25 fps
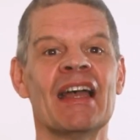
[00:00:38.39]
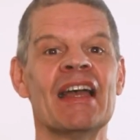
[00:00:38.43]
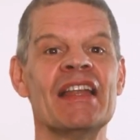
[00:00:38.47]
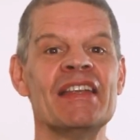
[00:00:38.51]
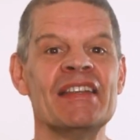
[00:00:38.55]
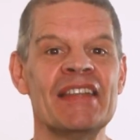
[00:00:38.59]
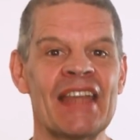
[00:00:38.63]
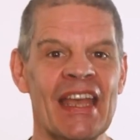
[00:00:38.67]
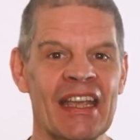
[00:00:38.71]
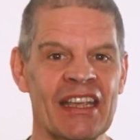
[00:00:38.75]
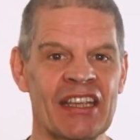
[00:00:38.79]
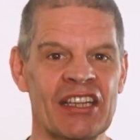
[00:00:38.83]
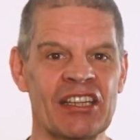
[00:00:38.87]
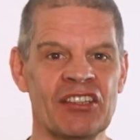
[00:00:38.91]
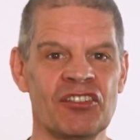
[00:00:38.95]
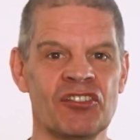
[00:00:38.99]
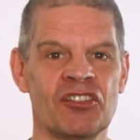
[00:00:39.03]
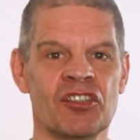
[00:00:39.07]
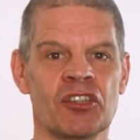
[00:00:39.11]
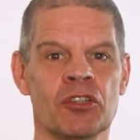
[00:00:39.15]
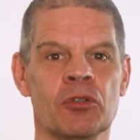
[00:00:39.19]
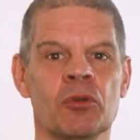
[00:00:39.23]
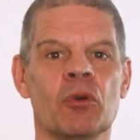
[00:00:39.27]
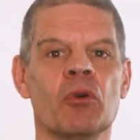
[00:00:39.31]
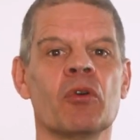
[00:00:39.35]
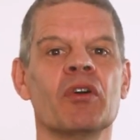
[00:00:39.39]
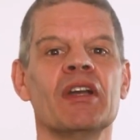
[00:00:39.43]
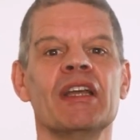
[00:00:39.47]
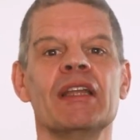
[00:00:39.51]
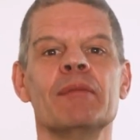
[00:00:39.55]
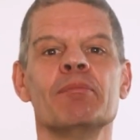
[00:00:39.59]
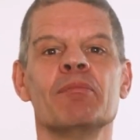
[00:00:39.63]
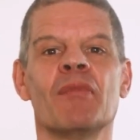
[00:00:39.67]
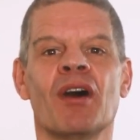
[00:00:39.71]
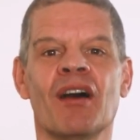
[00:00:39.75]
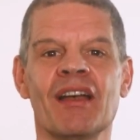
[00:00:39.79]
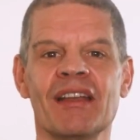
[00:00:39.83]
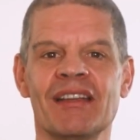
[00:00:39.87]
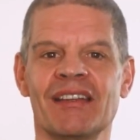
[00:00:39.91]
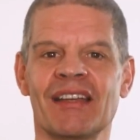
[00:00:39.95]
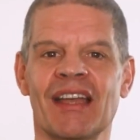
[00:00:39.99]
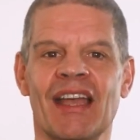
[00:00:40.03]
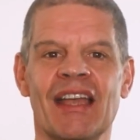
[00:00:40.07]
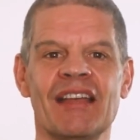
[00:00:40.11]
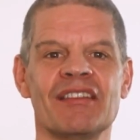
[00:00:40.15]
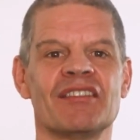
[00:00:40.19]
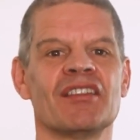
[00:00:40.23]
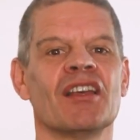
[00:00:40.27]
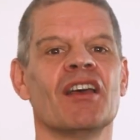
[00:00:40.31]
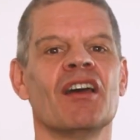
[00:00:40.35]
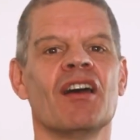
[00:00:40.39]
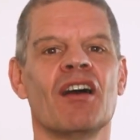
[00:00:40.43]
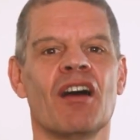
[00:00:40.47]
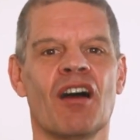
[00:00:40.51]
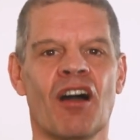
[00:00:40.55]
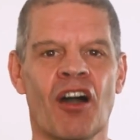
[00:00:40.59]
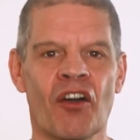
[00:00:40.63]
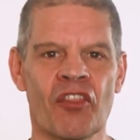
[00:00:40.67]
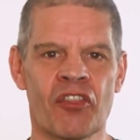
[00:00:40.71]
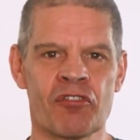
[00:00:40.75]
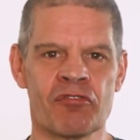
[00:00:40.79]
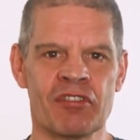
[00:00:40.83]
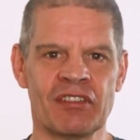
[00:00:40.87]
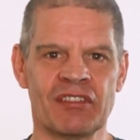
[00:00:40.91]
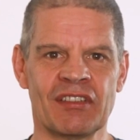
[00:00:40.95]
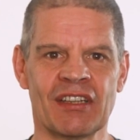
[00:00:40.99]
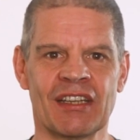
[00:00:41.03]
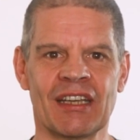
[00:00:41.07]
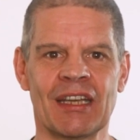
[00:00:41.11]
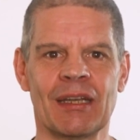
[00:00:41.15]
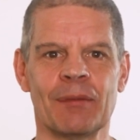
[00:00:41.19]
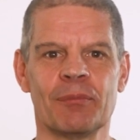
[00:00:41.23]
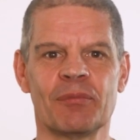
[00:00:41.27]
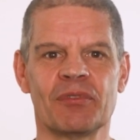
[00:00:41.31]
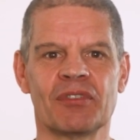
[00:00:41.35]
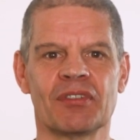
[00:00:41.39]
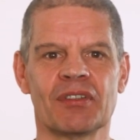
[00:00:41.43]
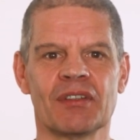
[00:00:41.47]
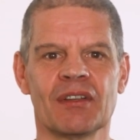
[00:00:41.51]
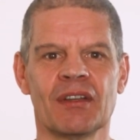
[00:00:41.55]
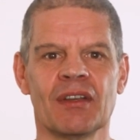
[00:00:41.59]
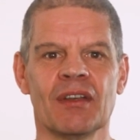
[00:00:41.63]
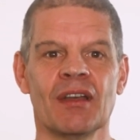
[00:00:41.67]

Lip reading: neck issue, or in my case, arthritic hips.